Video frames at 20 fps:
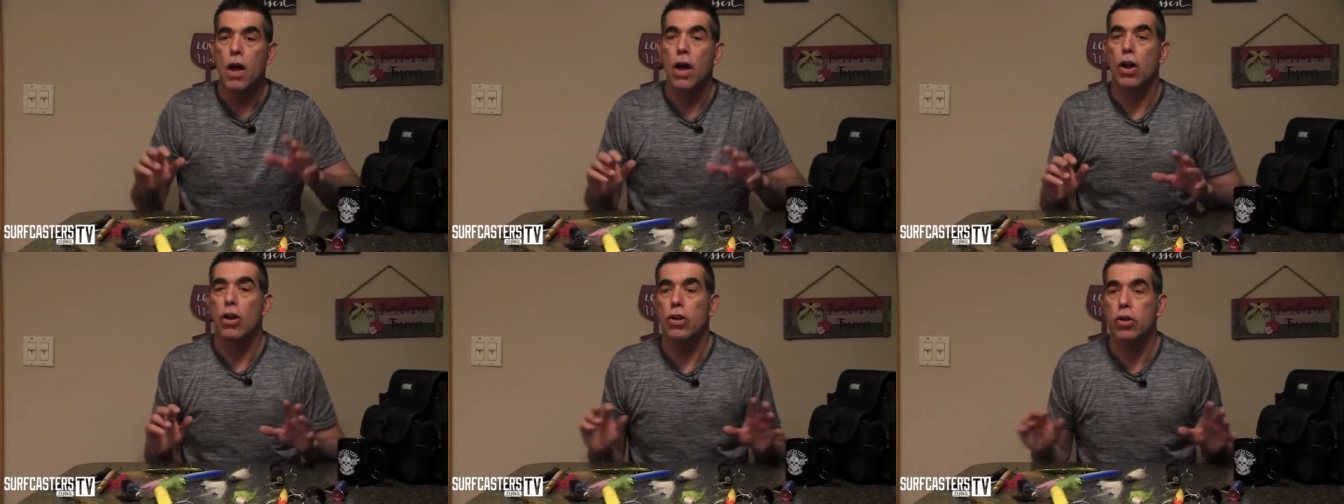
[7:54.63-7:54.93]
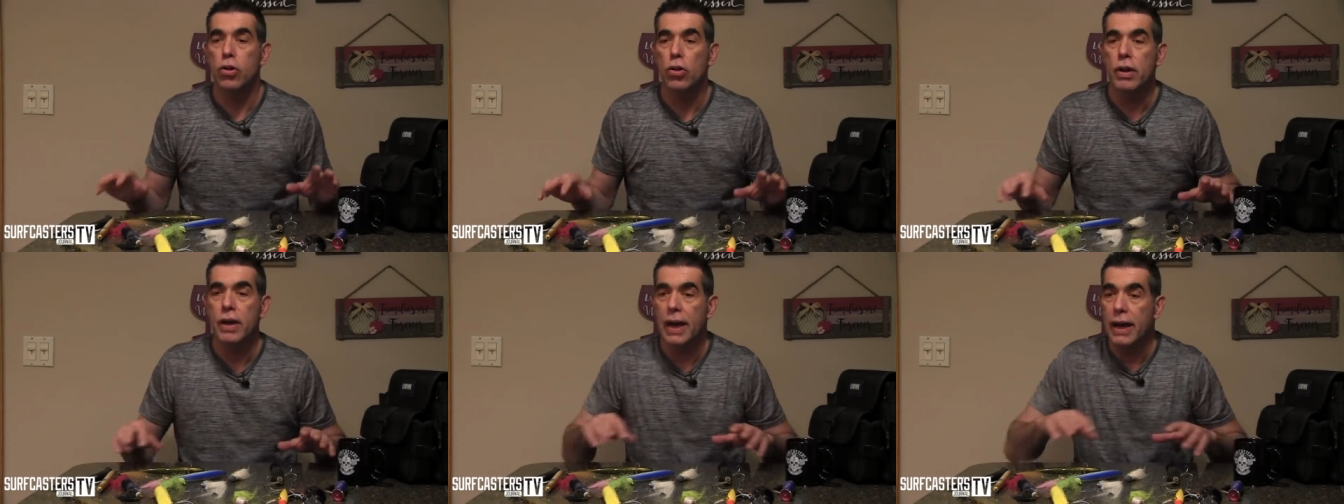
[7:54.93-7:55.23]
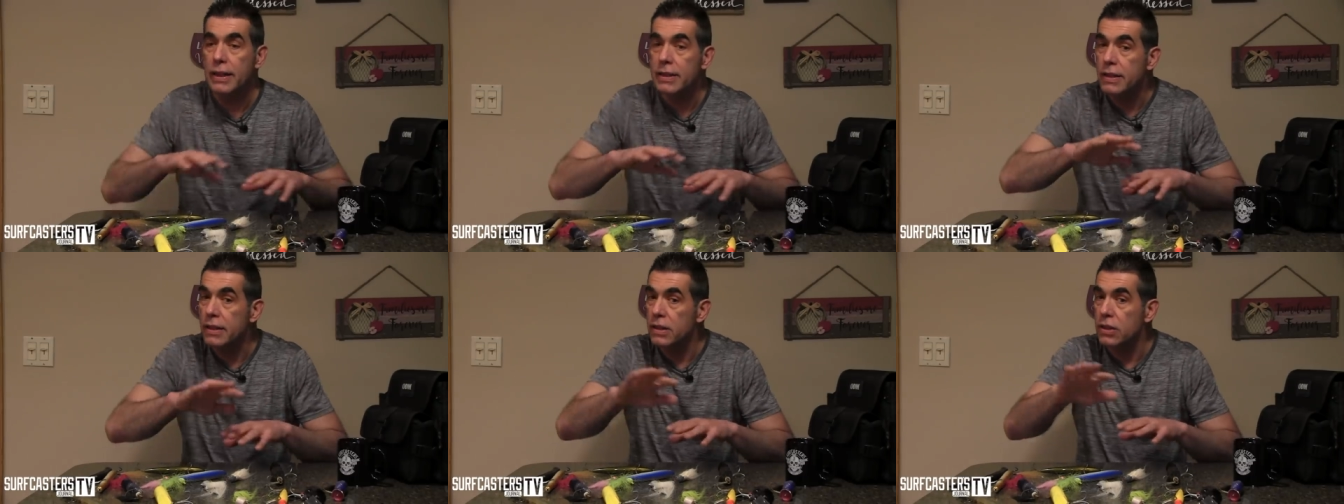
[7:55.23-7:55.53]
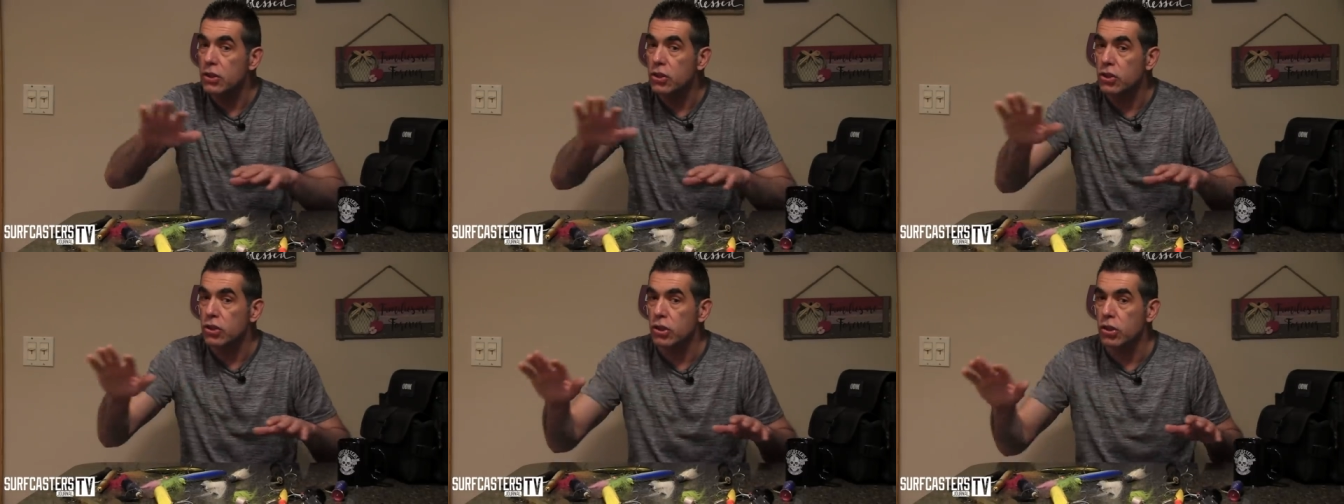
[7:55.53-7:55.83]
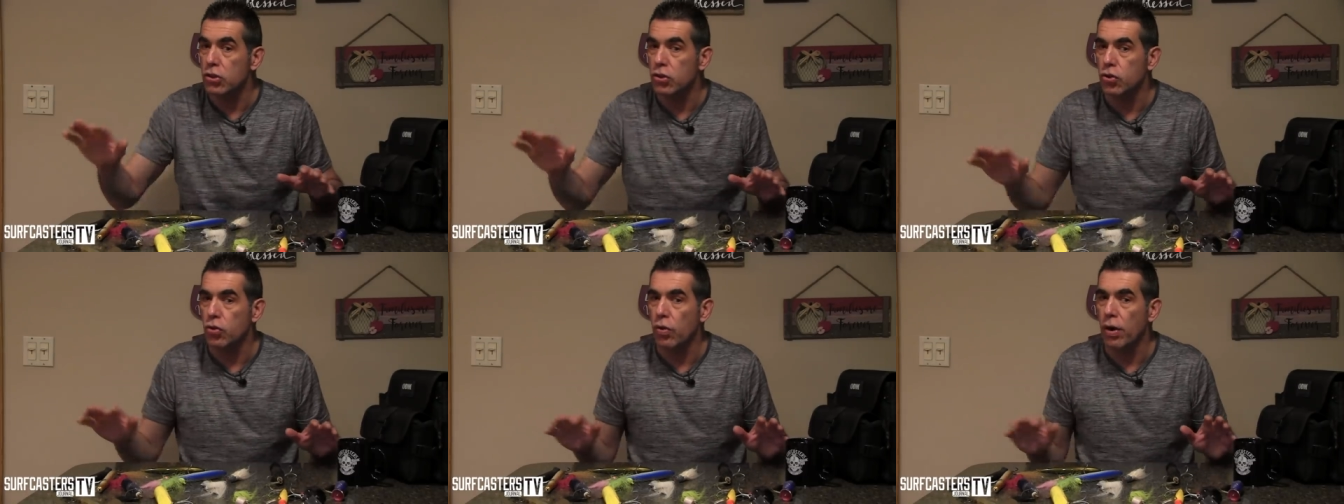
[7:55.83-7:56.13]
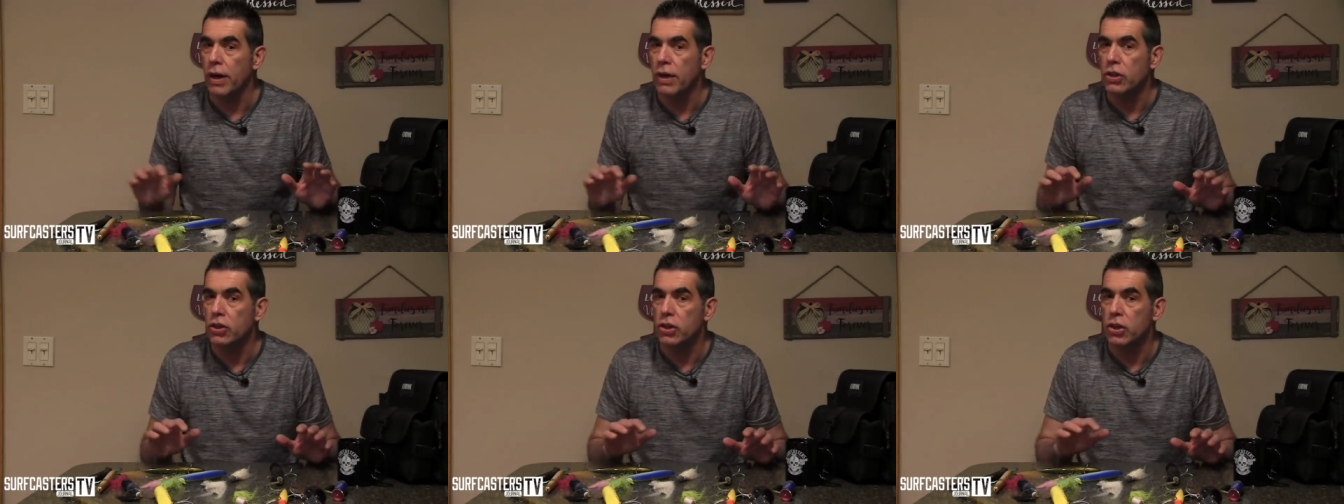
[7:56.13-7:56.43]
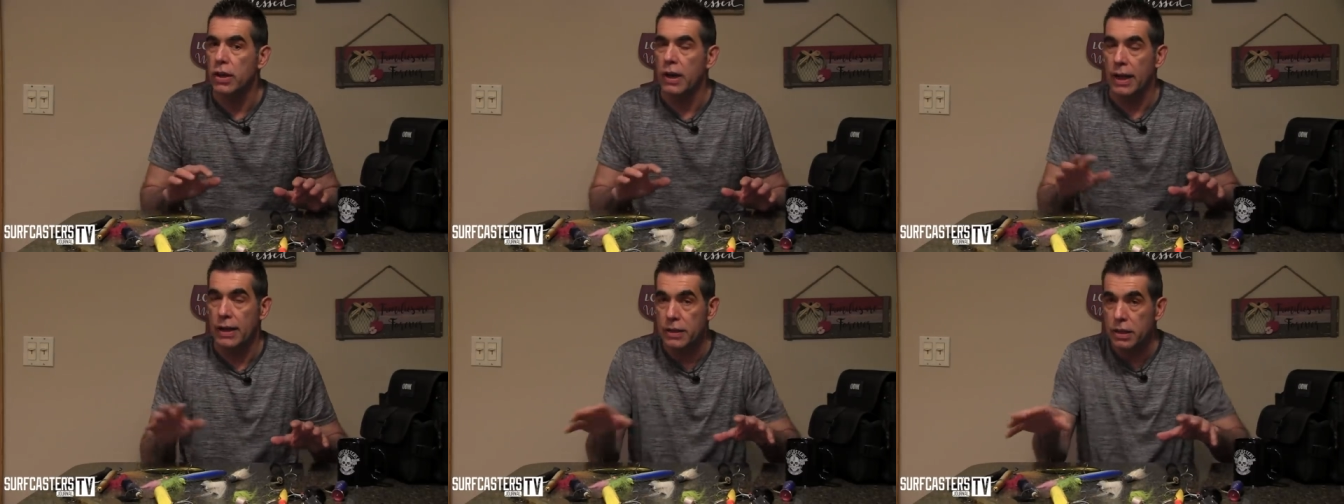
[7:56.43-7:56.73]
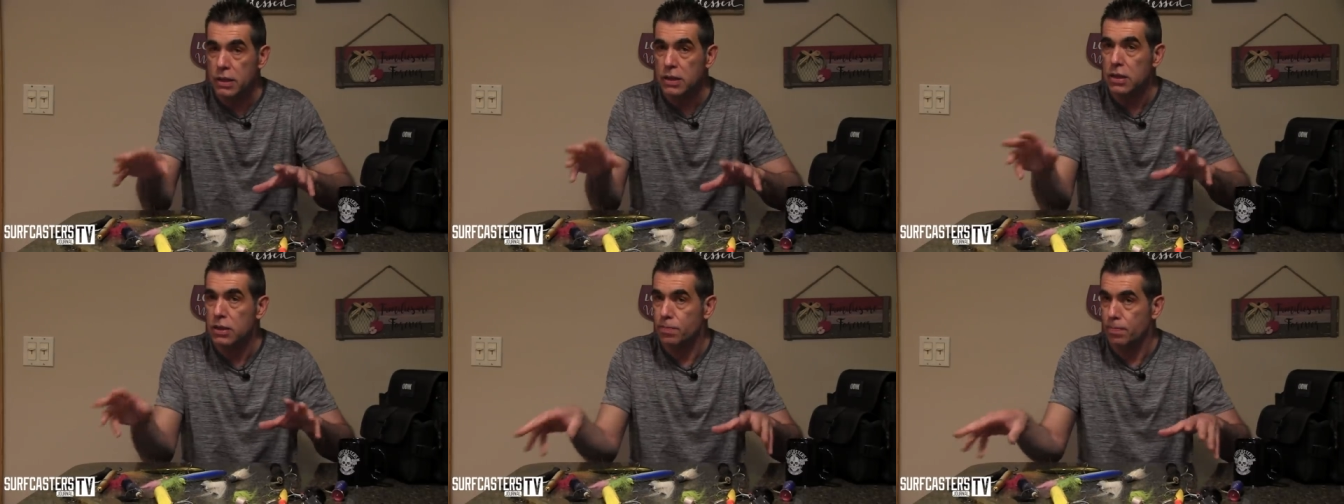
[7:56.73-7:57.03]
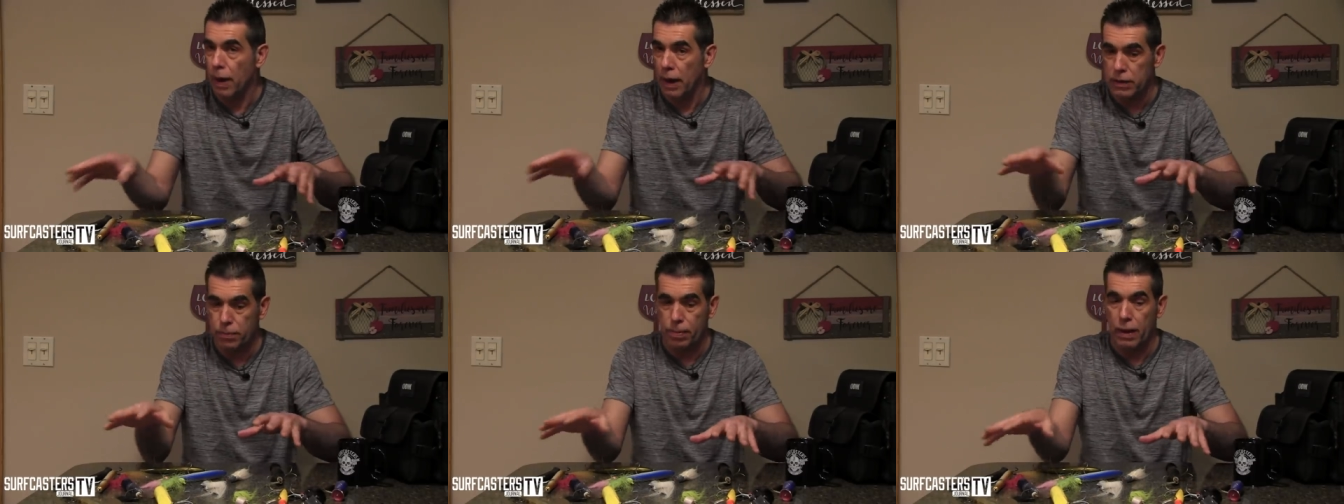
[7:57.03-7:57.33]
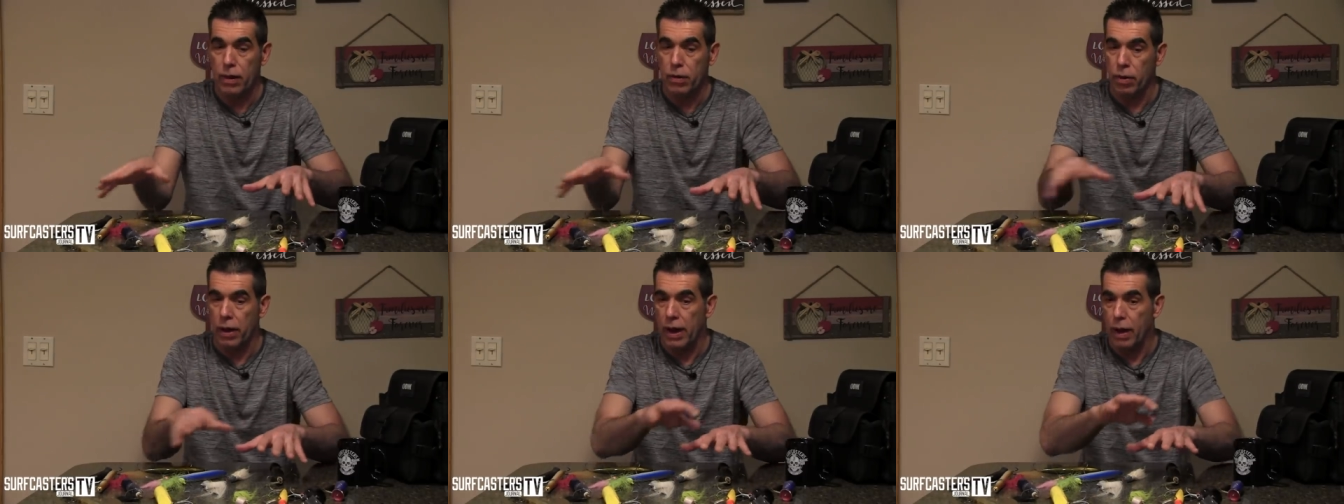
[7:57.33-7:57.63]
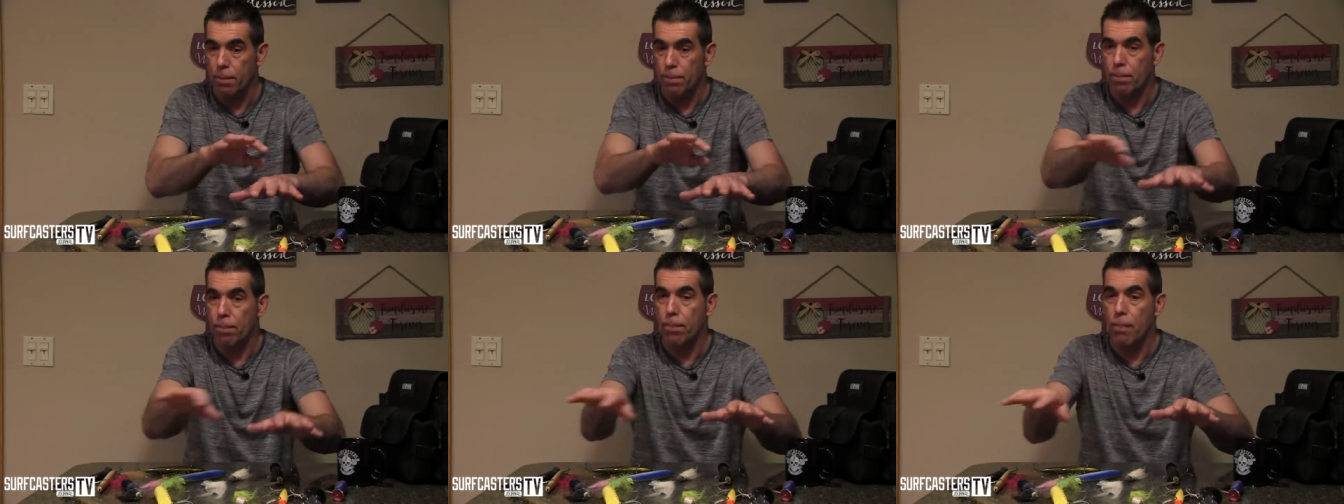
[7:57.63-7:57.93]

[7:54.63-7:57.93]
look at this situation, and this is, by, by the way, a,